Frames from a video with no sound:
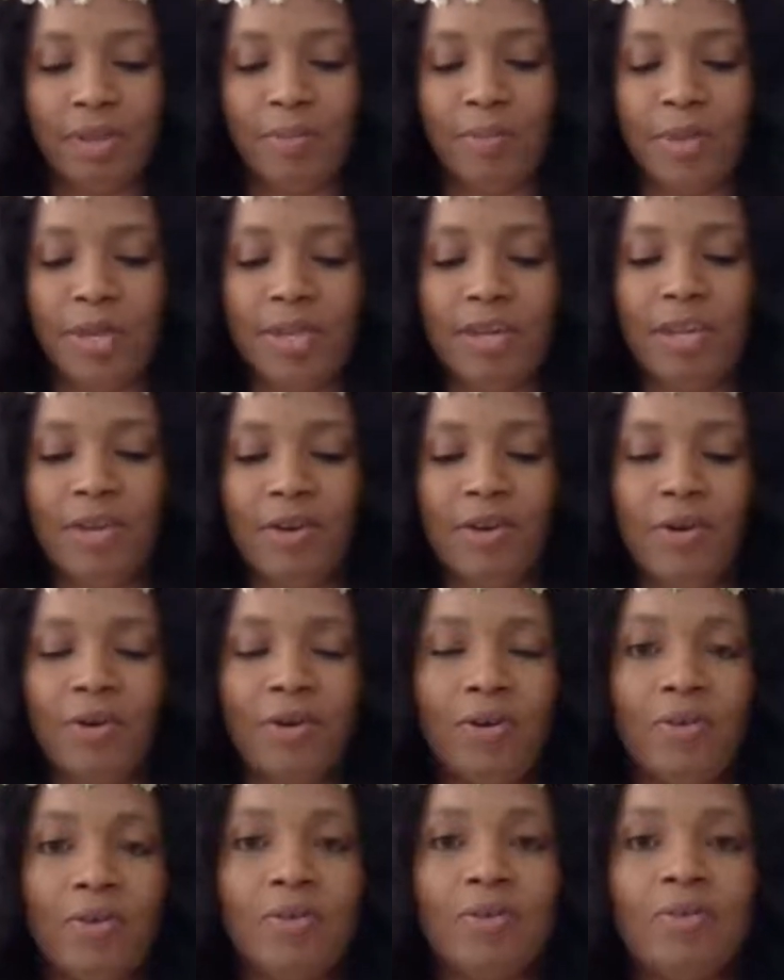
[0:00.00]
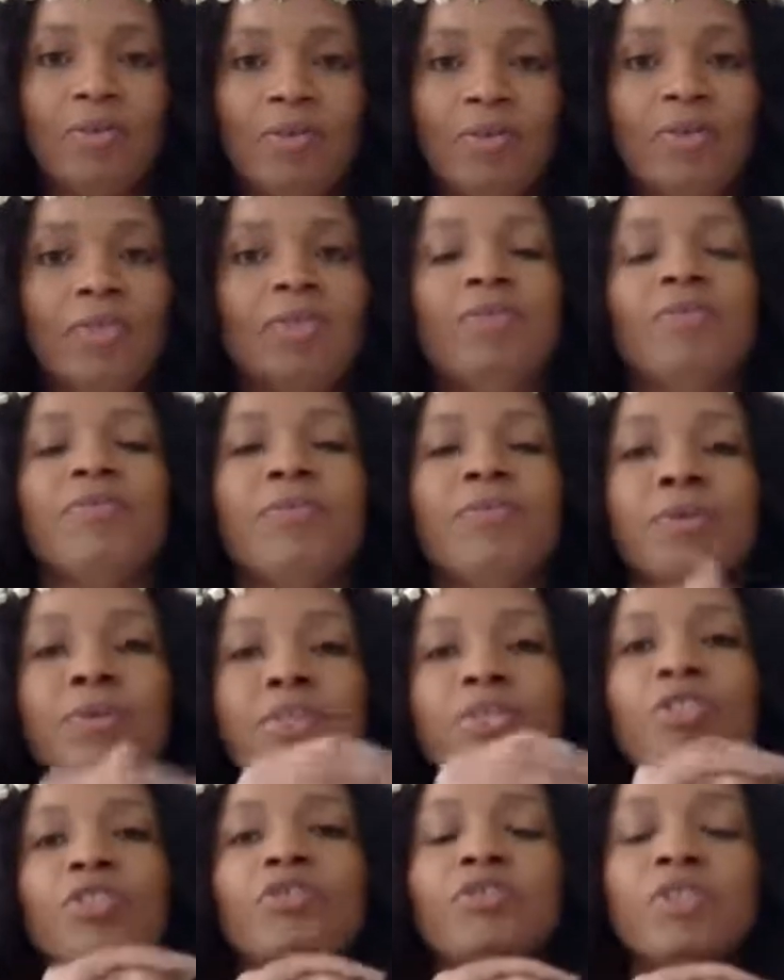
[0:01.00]
any and all folks
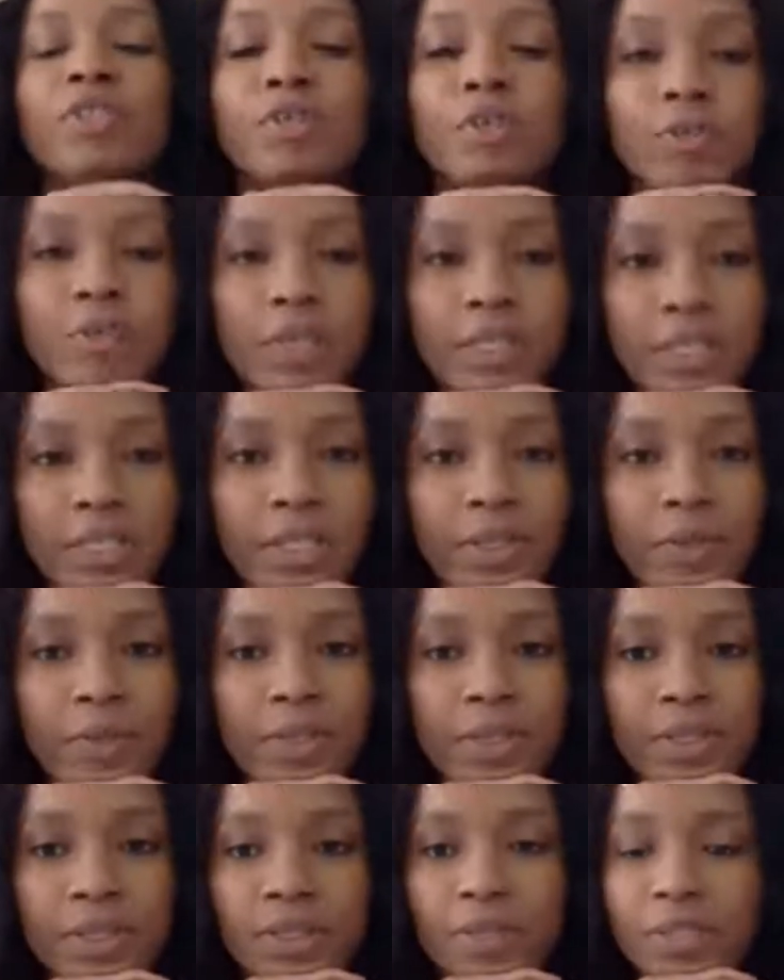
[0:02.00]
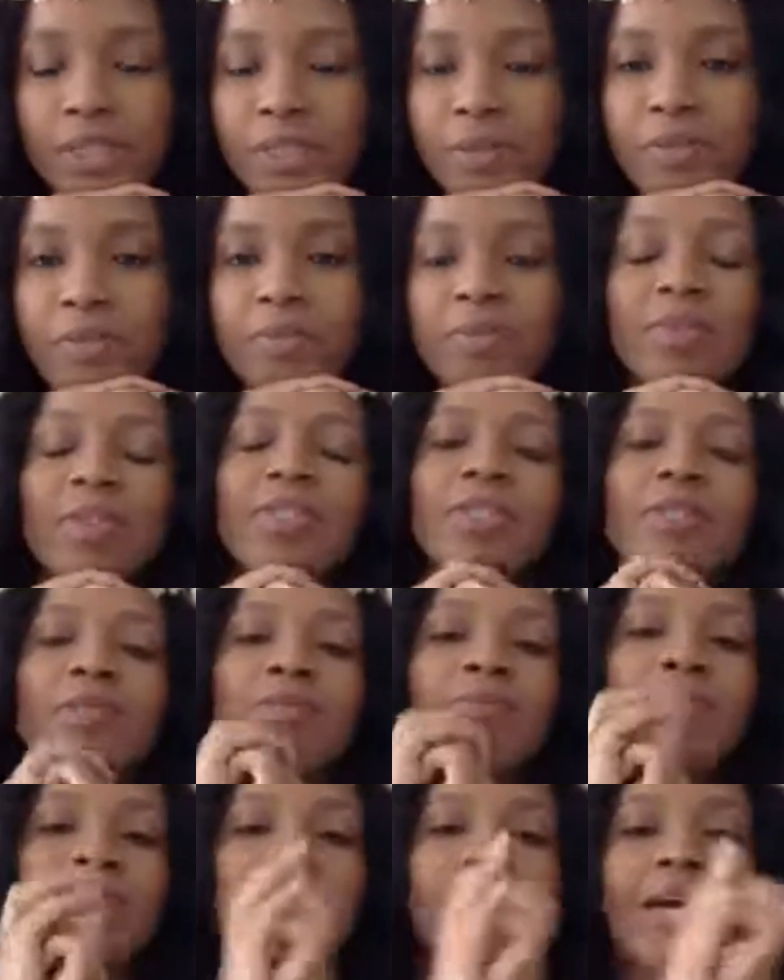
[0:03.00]
that you feel will resonate with it. You can, you know,
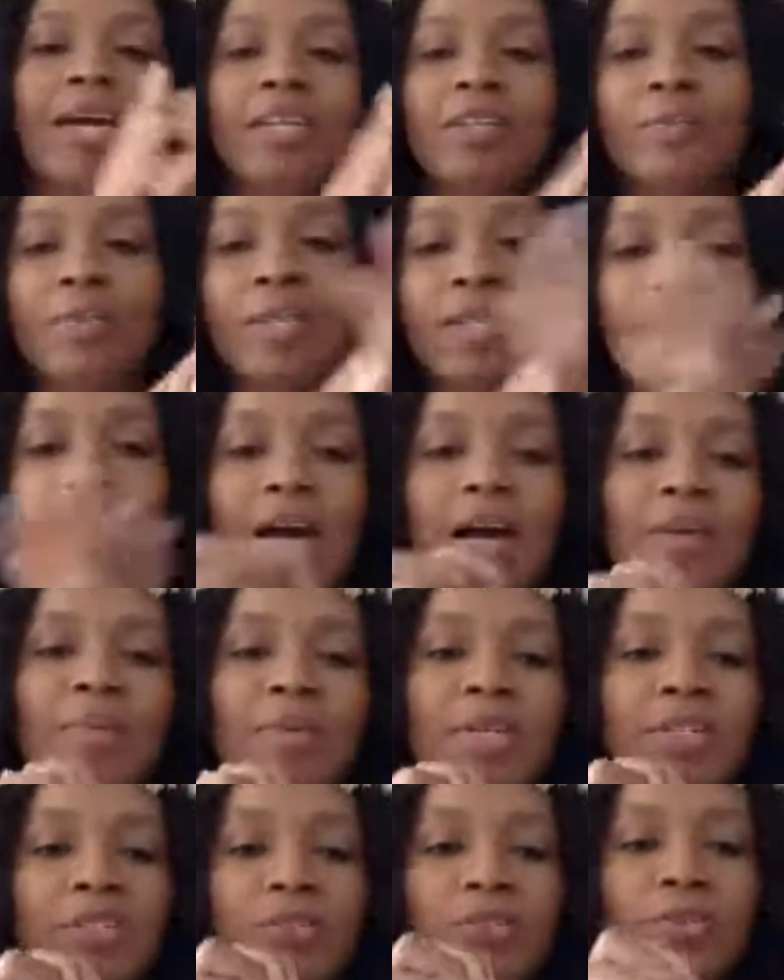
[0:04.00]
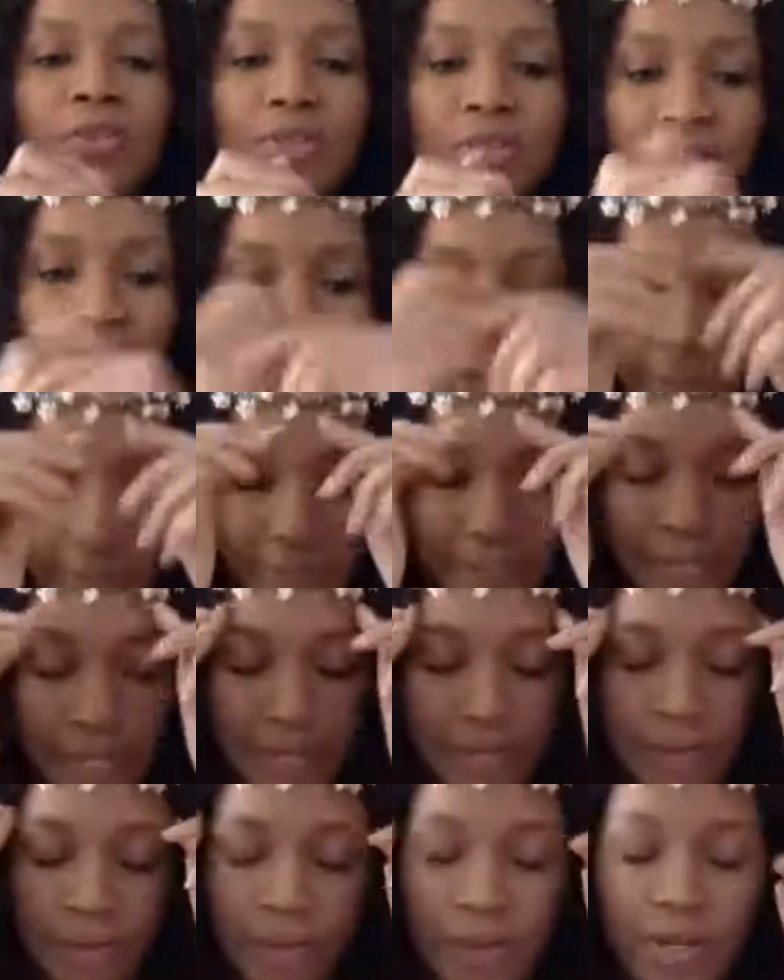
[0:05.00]
tag them in the comments or send them the
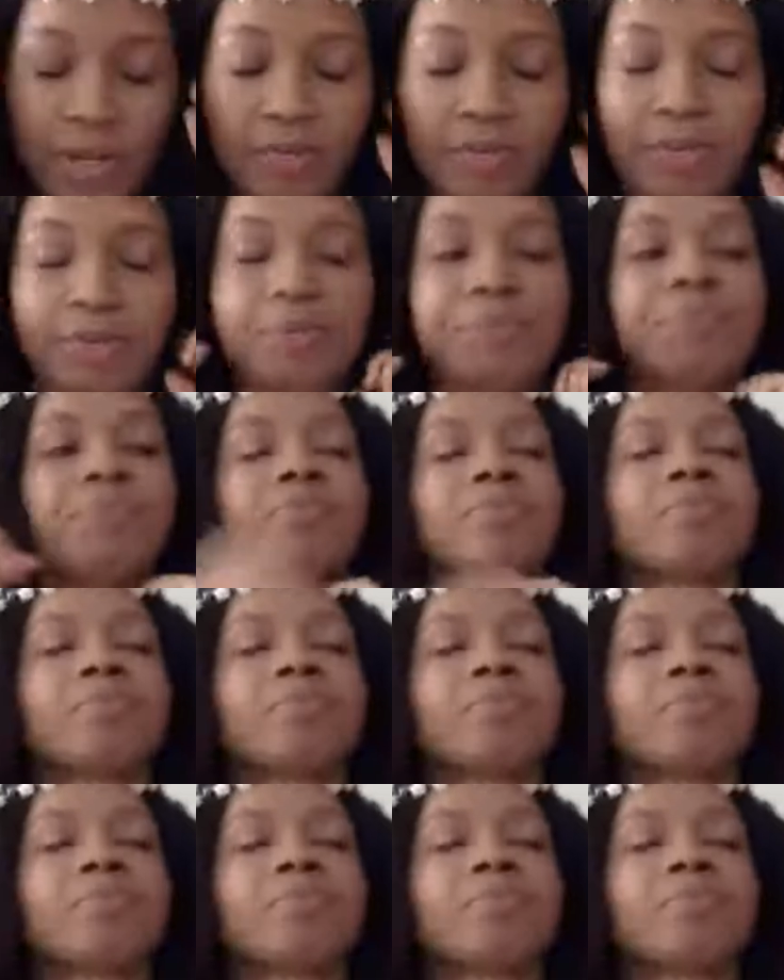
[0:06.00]
link or whatever.